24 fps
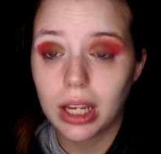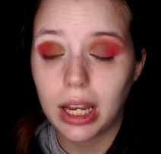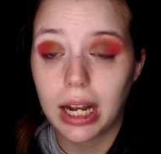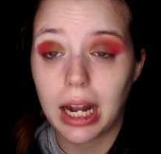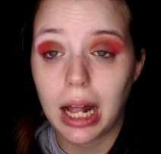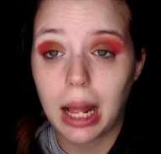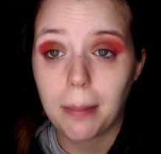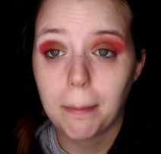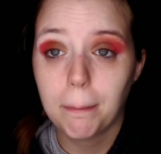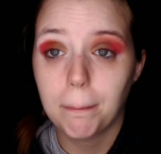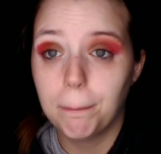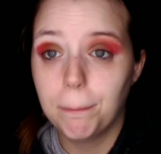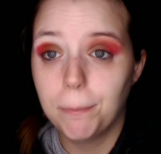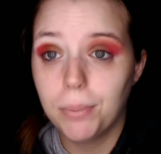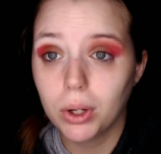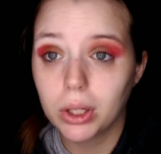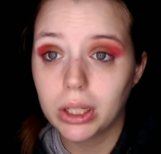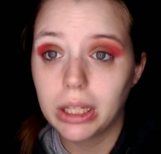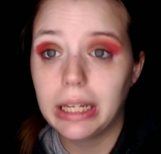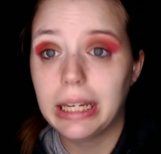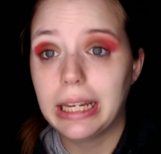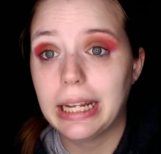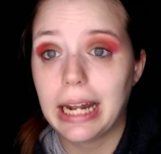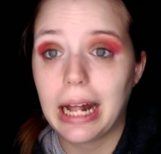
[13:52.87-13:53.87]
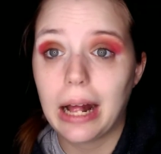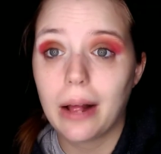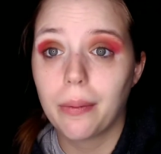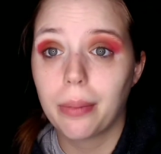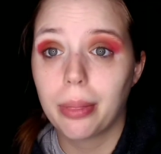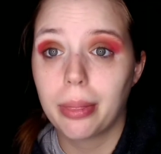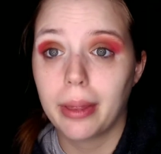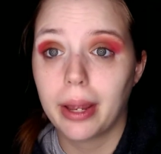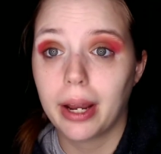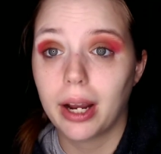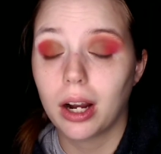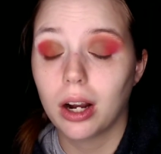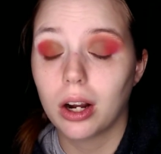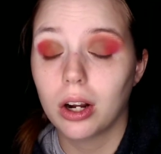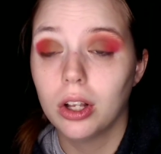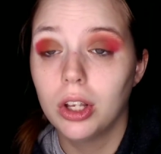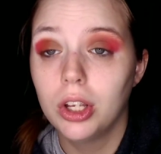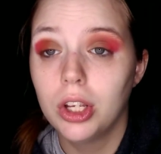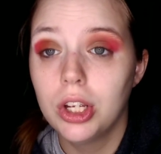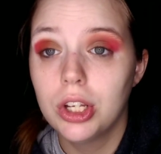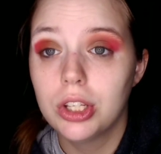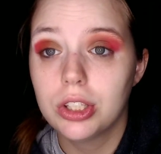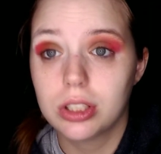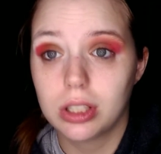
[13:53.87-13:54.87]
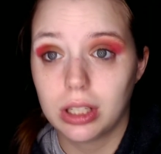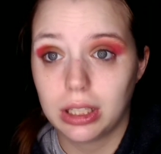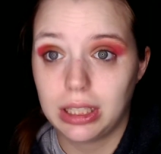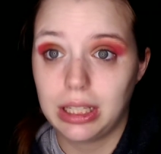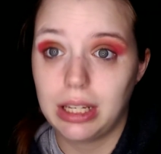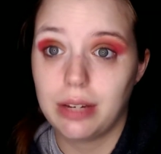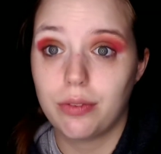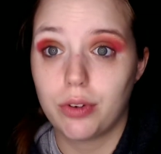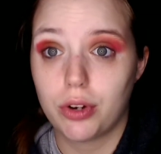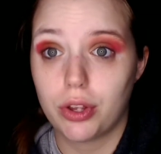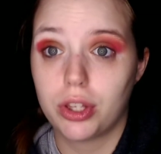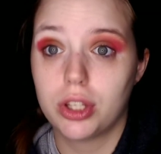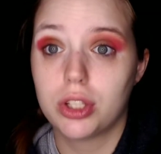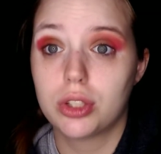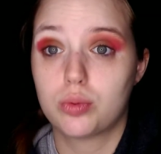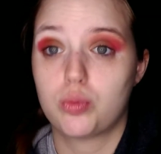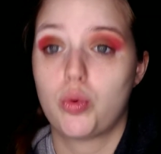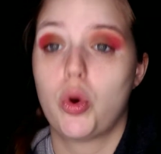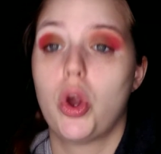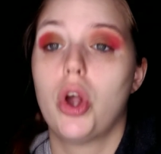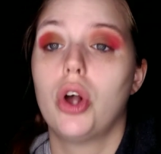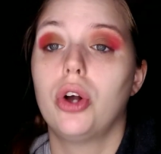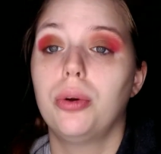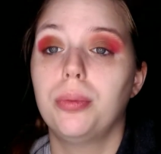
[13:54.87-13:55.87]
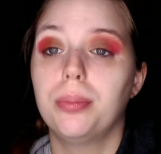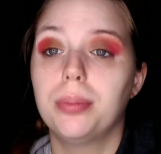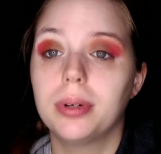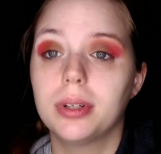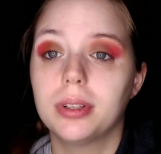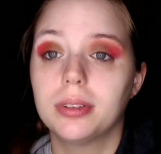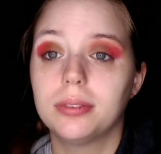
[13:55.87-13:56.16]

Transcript: and I'm booking it out there to, like, give her this robe.